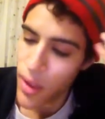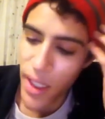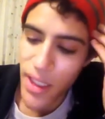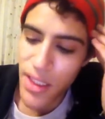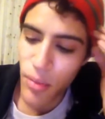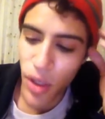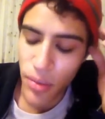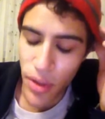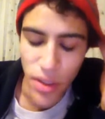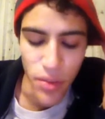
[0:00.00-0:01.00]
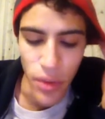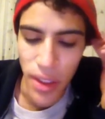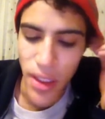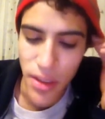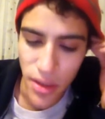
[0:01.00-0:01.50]
Any smart person would
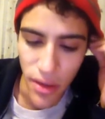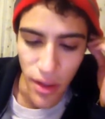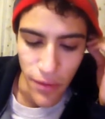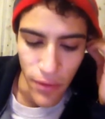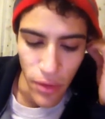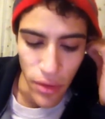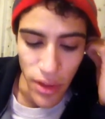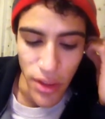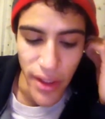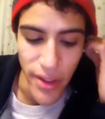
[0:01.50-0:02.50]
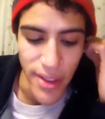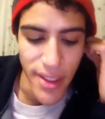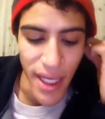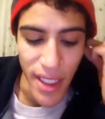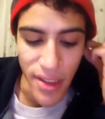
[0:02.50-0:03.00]
eat until they're full, until they're
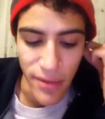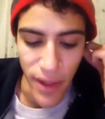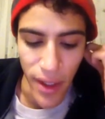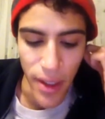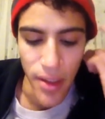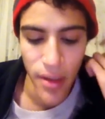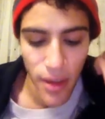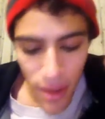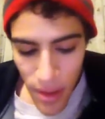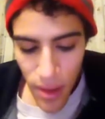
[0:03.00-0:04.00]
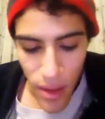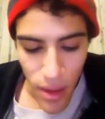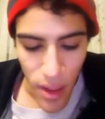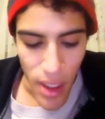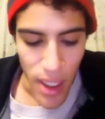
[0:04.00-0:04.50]
satisfied.
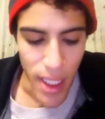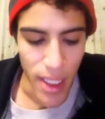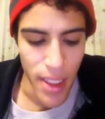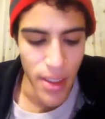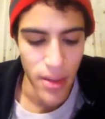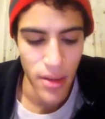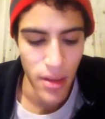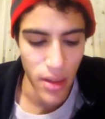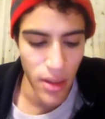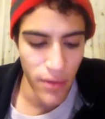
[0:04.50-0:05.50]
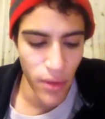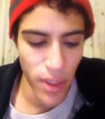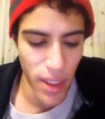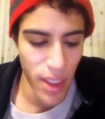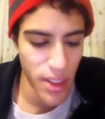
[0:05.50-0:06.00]
And if you
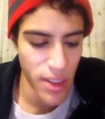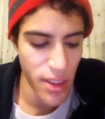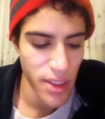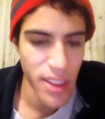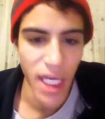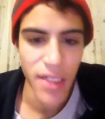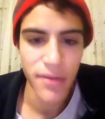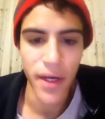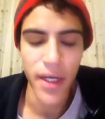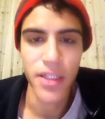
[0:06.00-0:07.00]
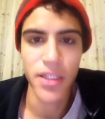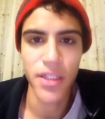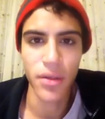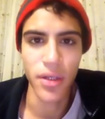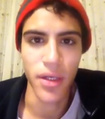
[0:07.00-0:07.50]
can eat until you're satisfied and
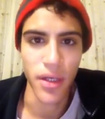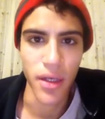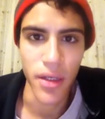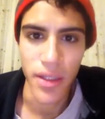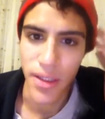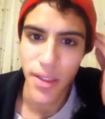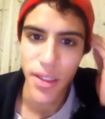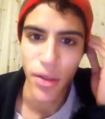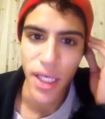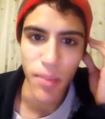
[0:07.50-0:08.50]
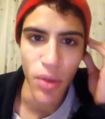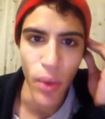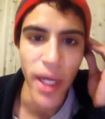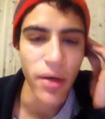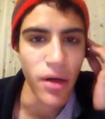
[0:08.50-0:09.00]
still look good and still keep the
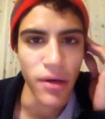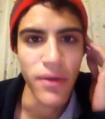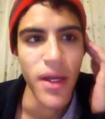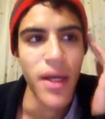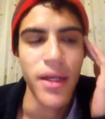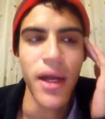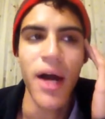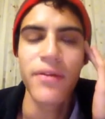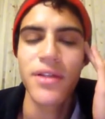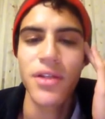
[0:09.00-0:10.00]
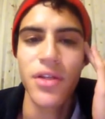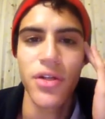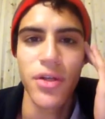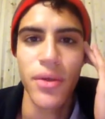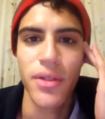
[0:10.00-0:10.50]
weight off, then obviously you're
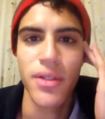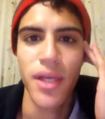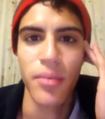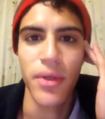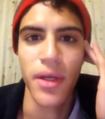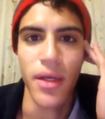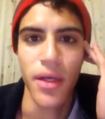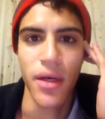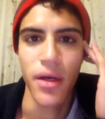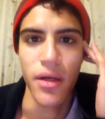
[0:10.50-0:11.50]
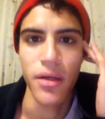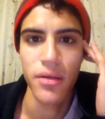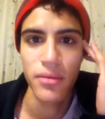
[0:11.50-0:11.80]
doing something good.